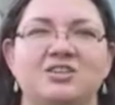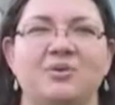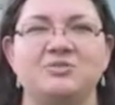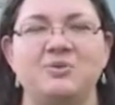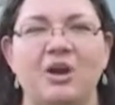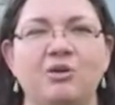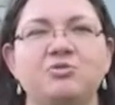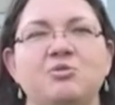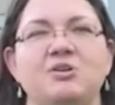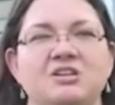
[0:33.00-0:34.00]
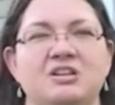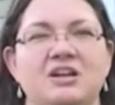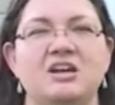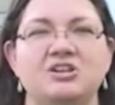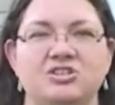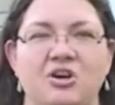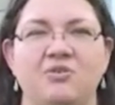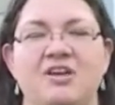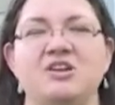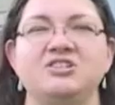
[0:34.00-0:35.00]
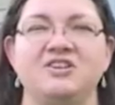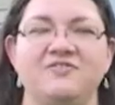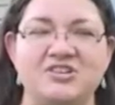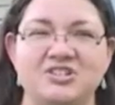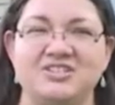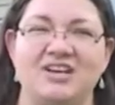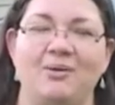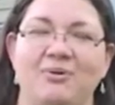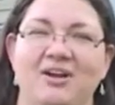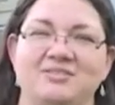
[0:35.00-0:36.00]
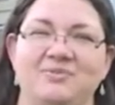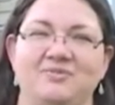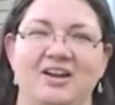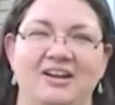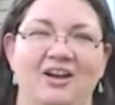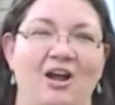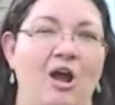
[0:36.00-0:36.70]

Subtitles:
So as we go through and show the energy efficiency upgrades that we've done here,